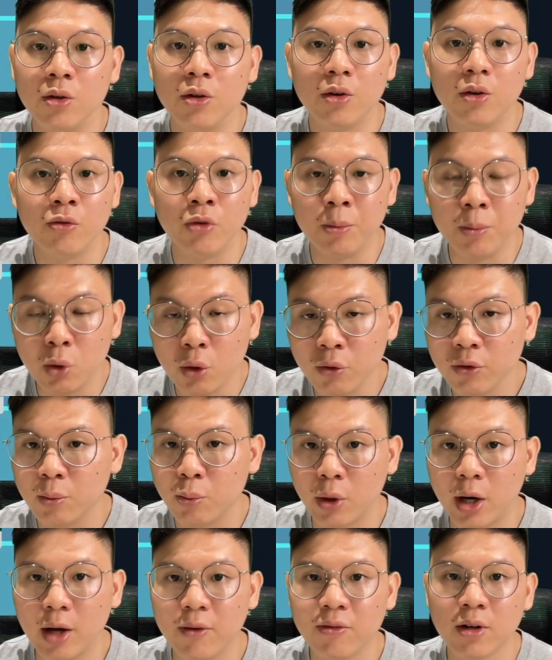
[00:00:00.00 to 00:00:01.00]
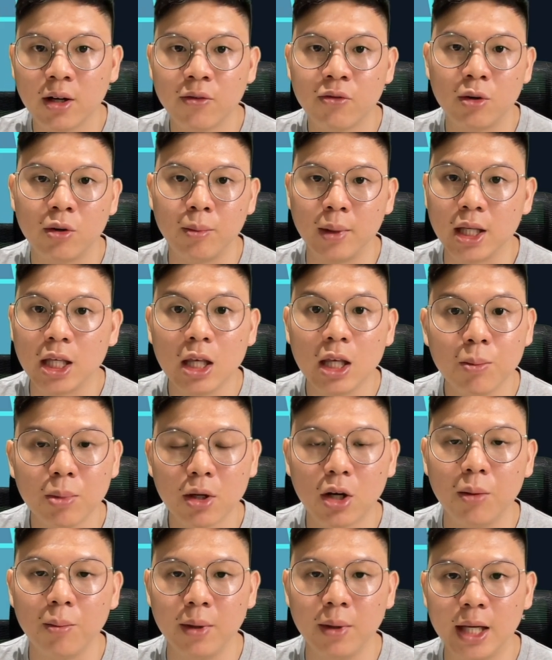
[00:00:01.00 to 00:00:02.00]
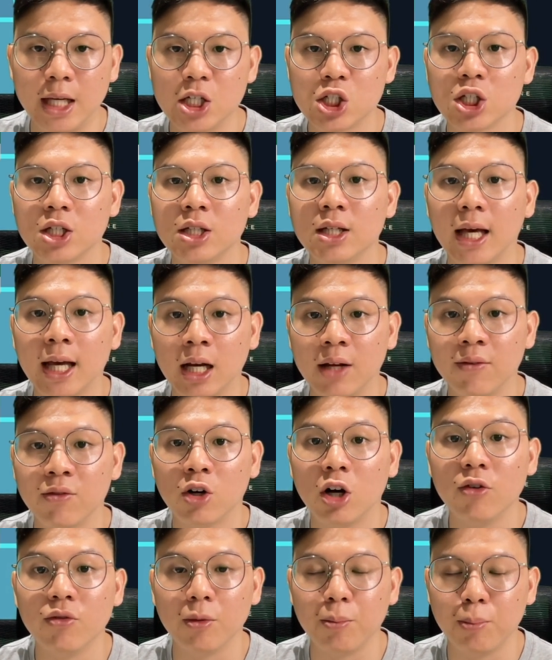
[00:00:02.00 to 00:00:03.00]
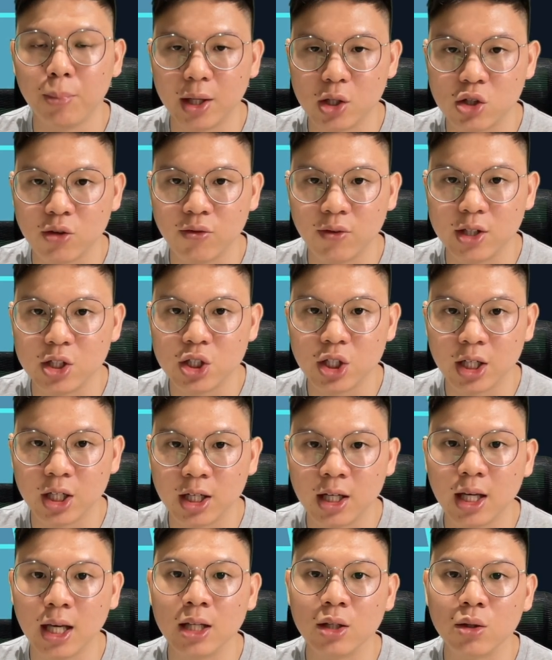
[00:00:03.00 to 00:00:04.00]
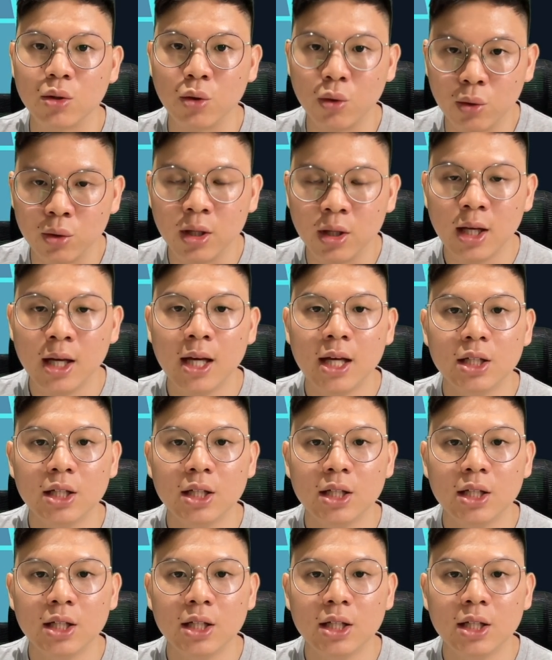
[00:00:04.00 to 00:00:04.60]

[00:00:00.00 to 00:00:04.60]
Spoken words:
remove the Bravka from my keeper combination, and I've gone for Petrovic here in goal.